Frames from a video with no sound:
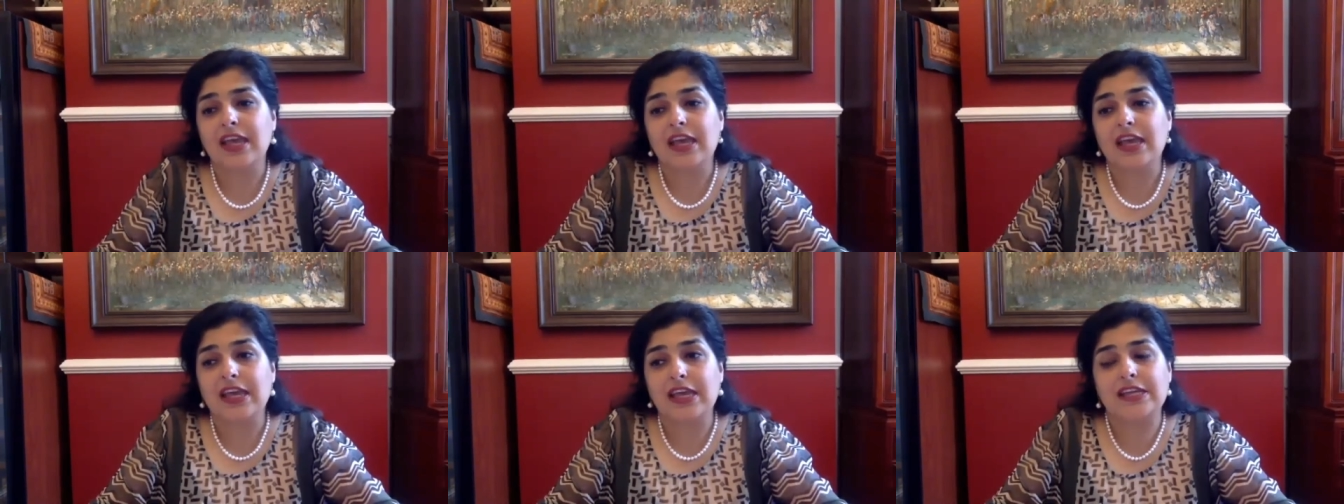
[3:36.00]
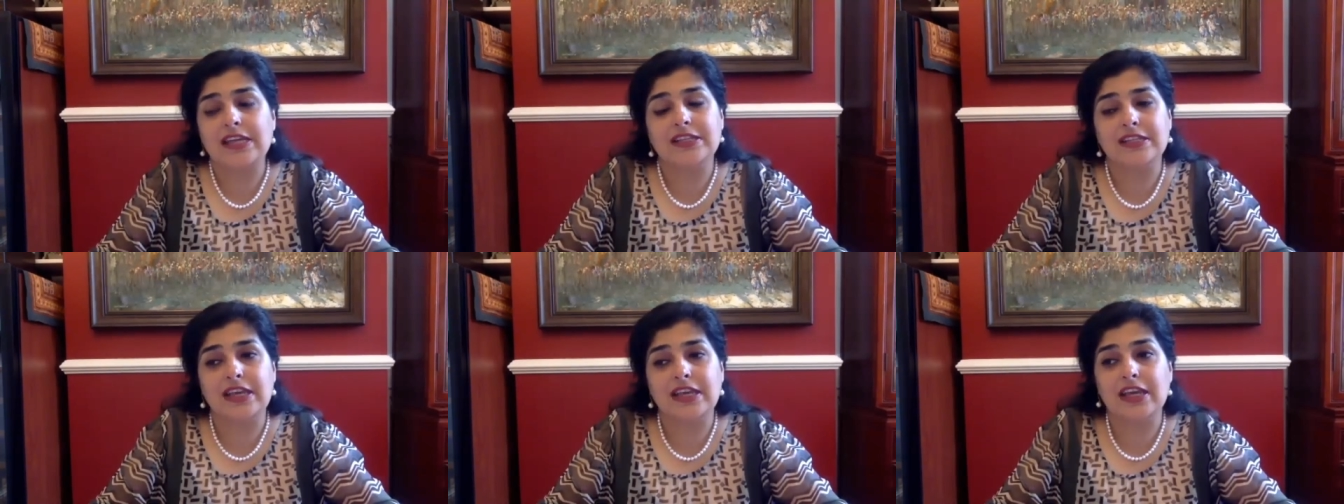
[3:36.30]

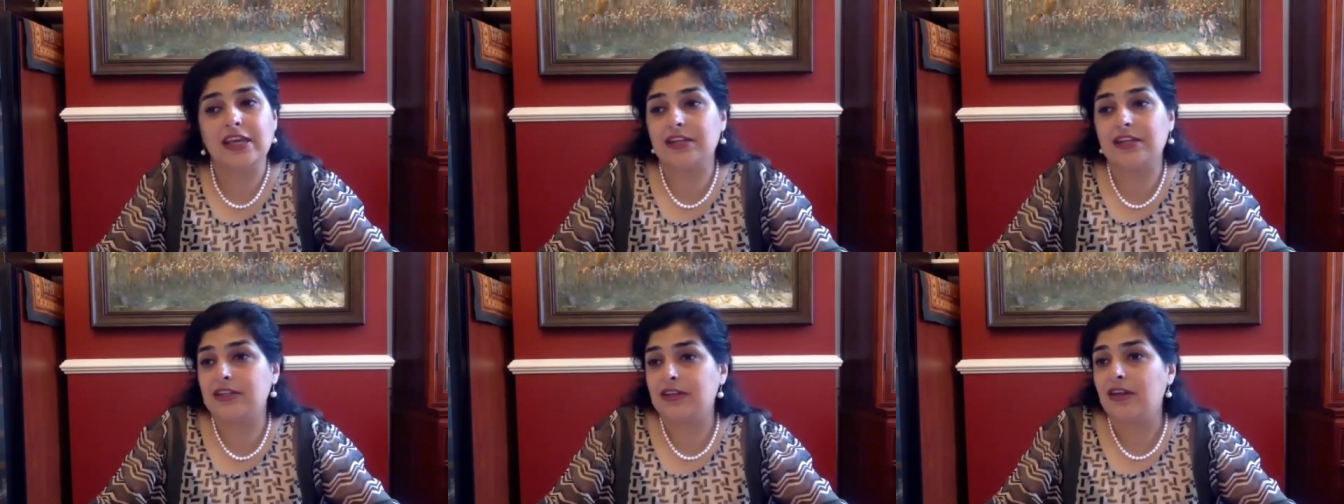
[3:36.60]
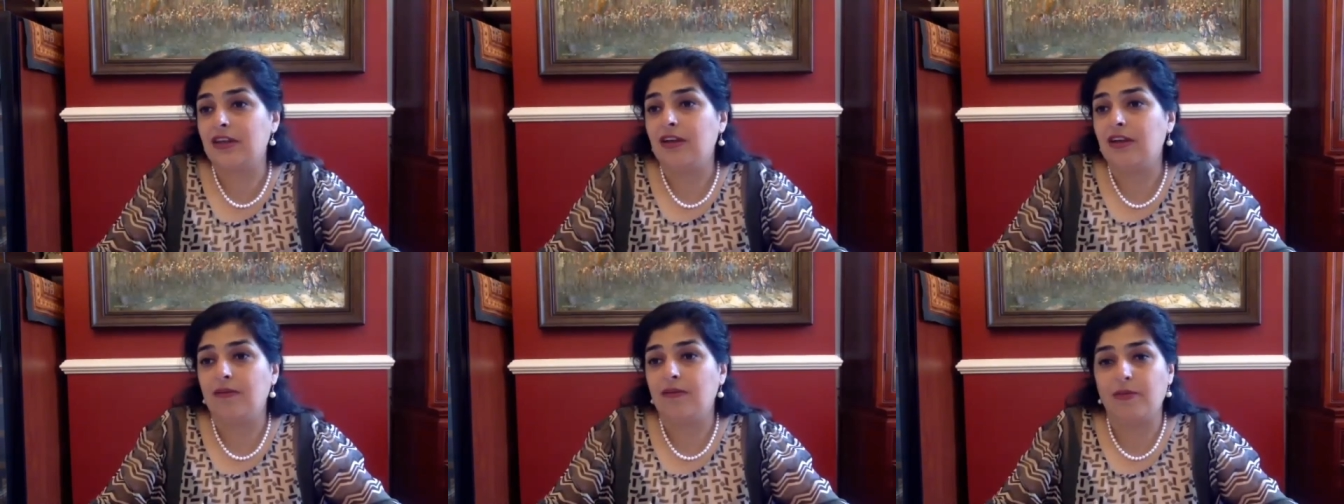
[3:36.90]
Is it
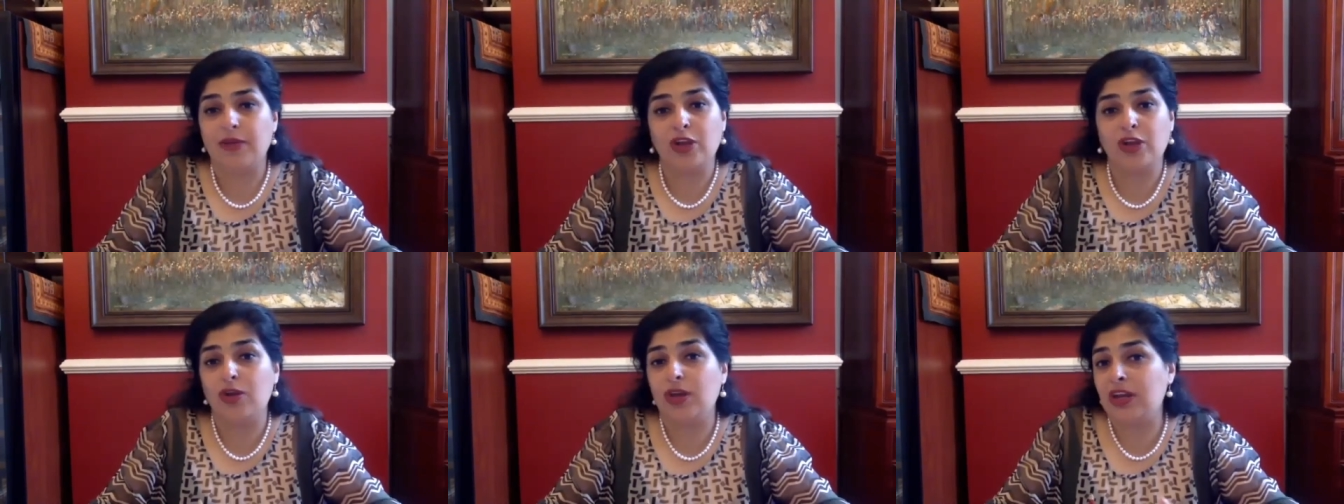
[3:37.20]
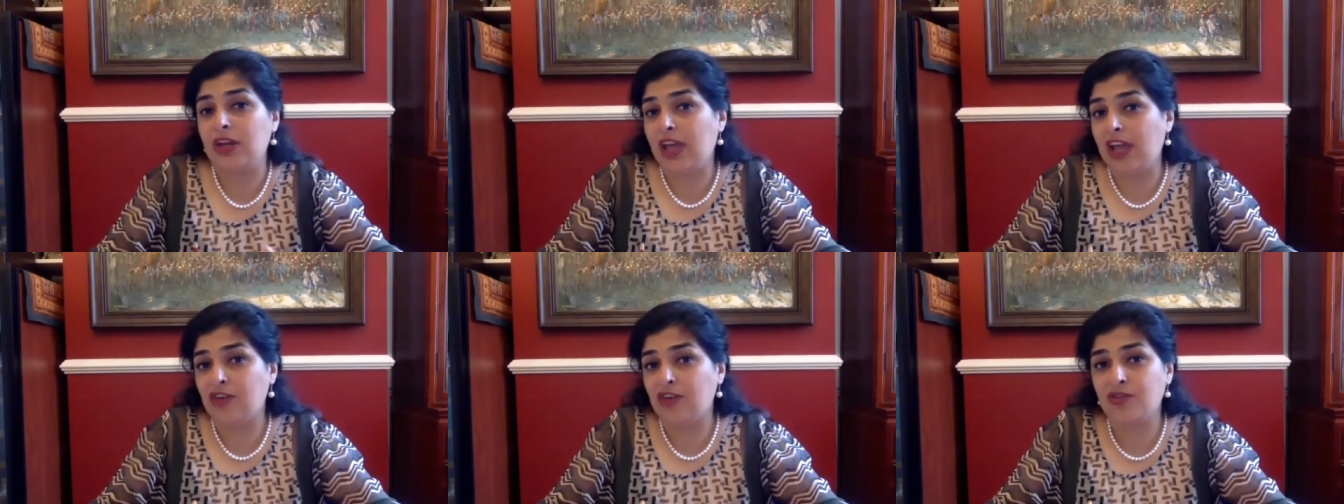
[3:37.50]
you know, in
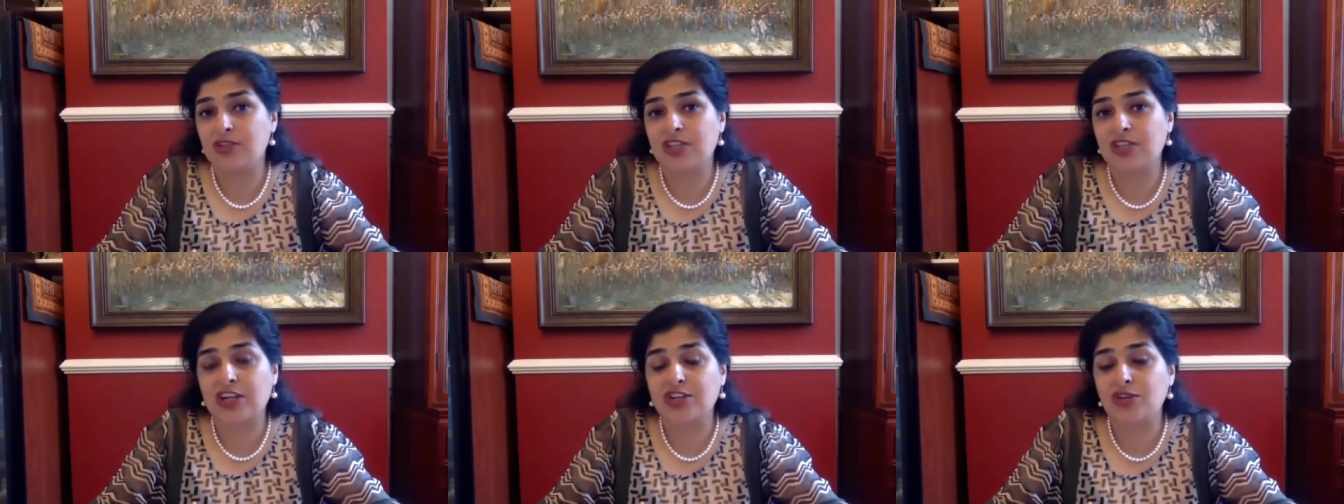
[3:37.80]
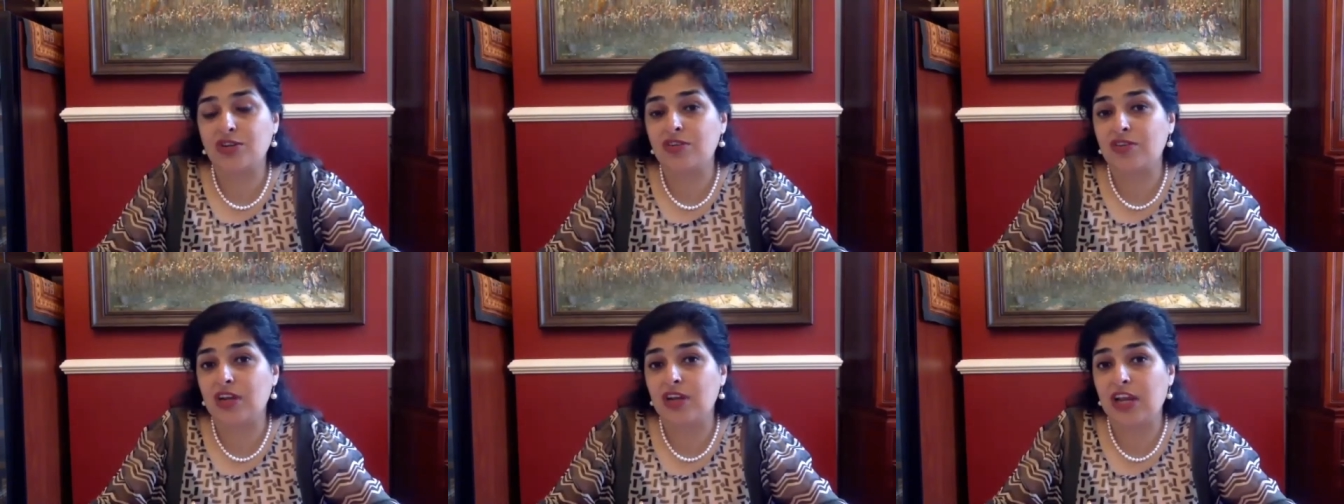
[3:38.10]
a
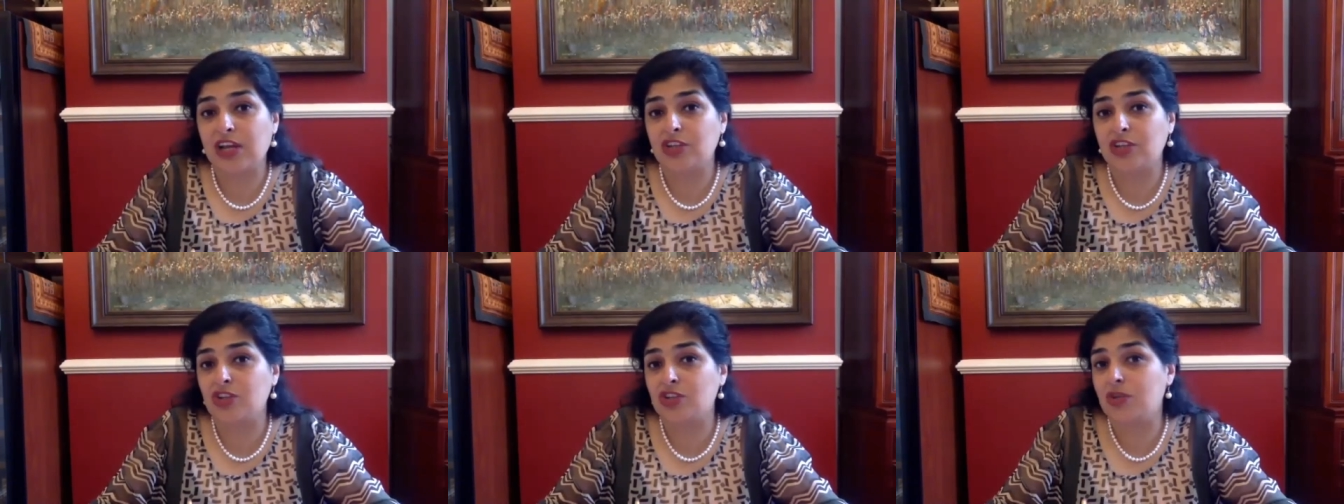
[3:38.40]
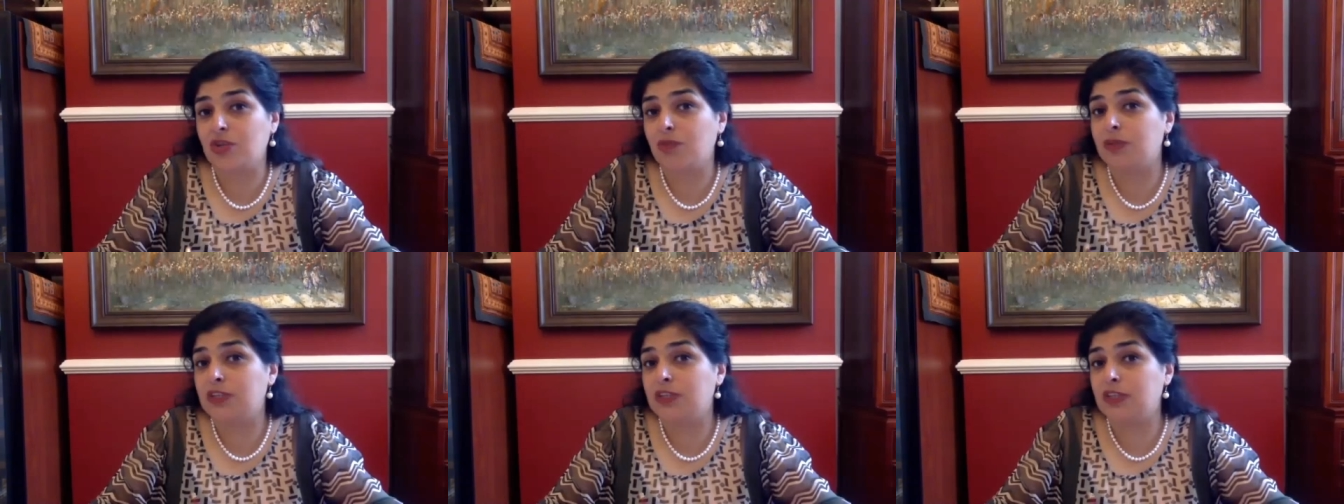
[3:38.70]
heterosexual
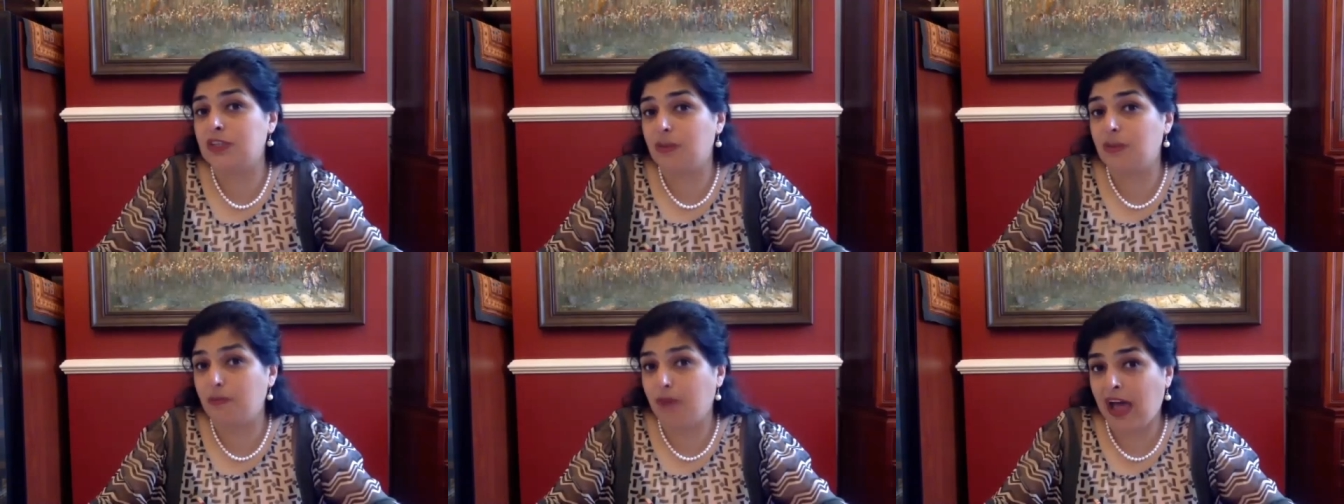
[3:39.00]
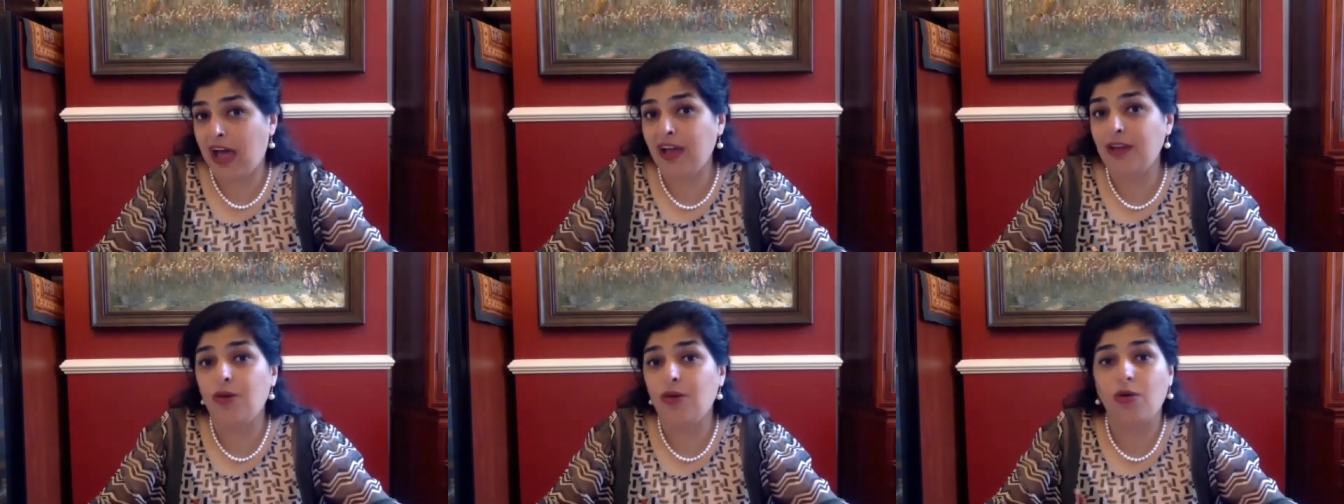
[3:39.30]
relationship, is it a
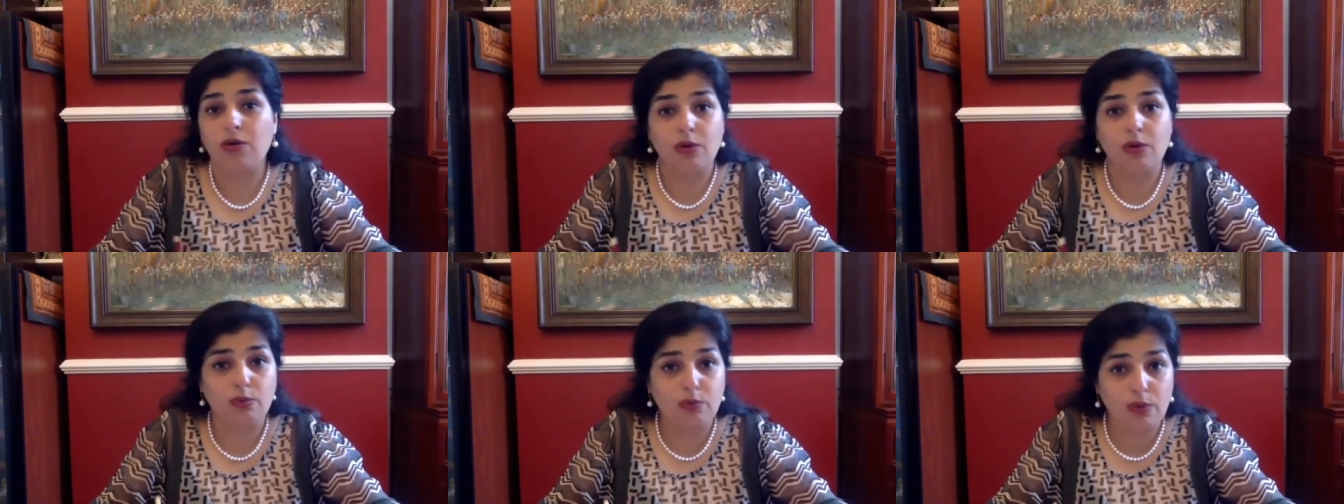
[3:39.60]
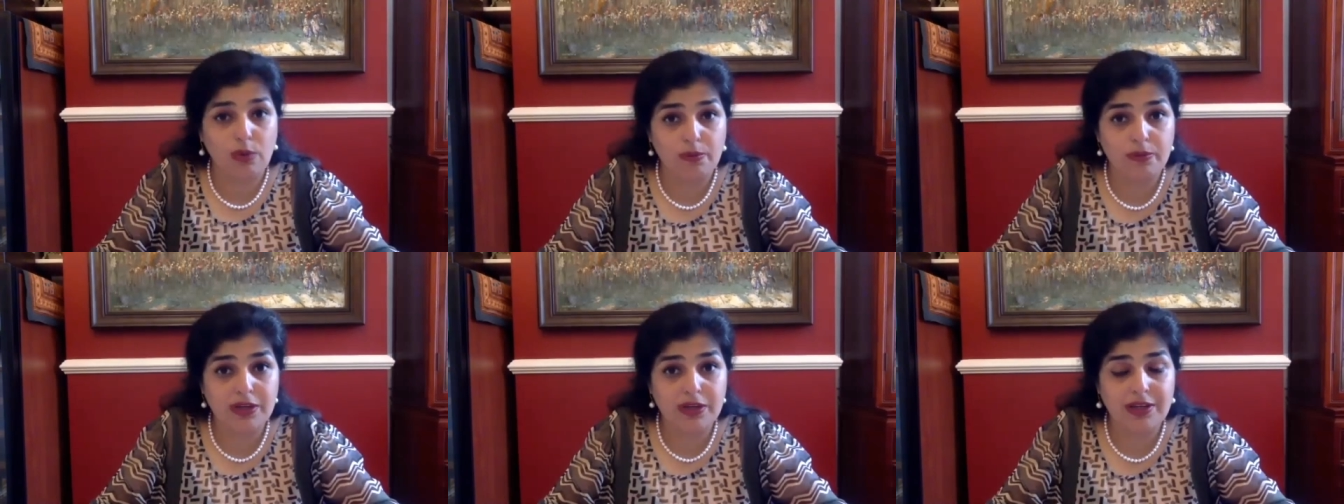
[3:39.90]
man or a
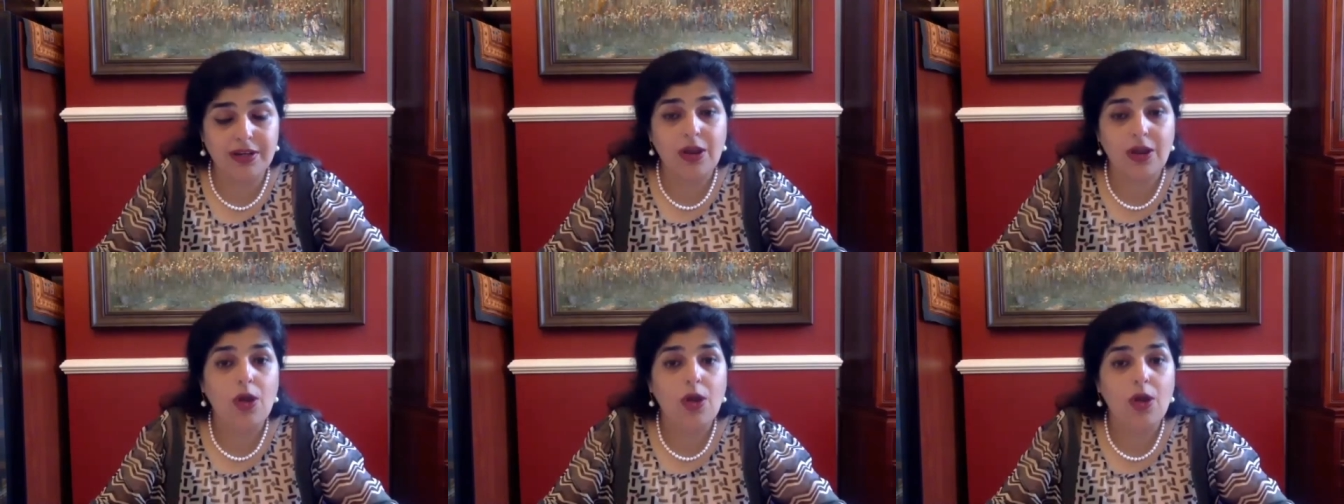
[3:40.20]
woman?